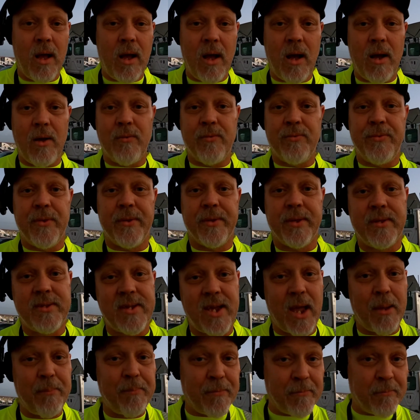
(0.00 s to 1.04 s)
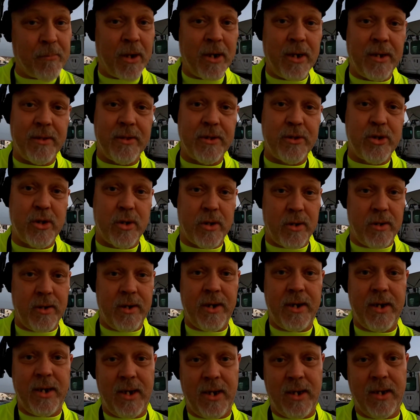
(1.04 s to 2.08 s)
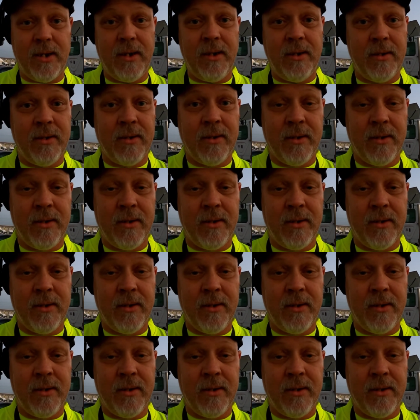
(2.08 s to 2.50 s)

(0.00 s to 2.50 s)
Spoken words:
of the type of money that you're going to need,